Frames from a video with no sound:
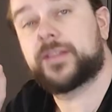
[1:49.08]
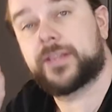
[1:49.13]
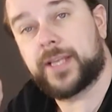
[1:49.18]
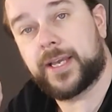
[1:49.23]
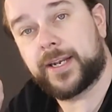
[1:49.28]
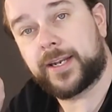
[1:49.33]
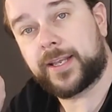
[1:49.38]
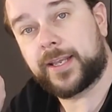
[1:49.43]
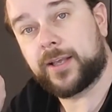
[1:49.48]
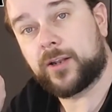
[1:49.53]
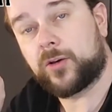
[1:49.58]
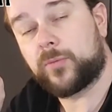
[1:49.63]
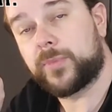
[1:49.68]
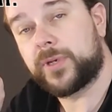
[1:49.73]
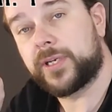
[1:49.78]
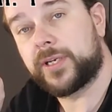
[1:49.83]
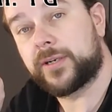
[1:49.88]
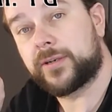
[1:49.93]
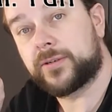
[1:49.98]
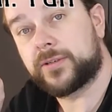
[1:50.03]
10
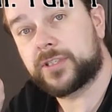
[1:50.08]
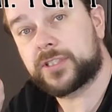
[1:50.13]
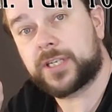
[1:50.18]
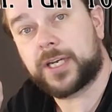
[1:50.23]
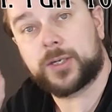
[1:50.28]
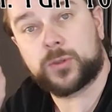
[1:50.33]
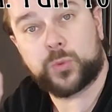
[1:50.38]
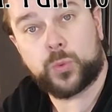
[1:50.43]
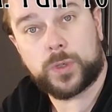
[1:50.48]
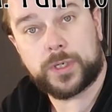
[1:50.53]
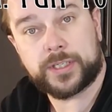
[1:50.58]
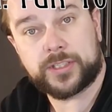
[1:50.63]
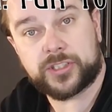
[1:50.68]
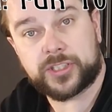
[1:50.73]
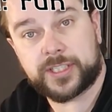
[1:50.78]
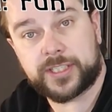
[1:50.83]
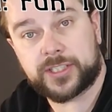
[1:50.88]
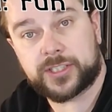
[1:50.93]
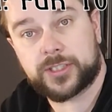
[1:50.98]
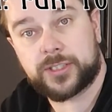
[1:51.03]
kilometers at one
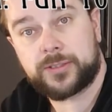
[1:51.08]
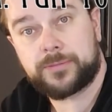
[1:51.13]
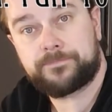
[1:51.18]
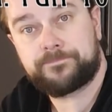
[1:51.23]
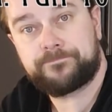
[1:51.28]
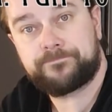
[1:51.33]
session.